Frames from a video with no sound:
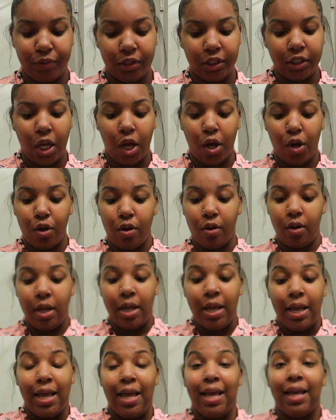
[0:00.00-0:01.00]
so
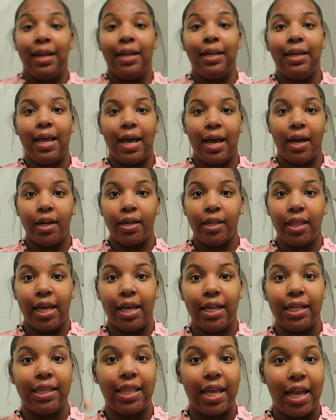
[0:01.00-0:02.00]
now
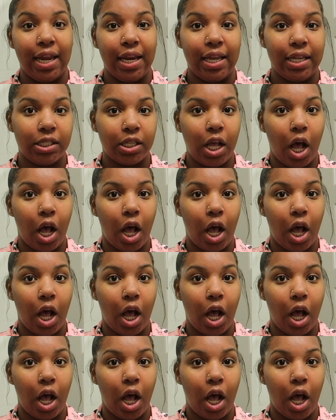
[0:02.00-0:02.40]
that that is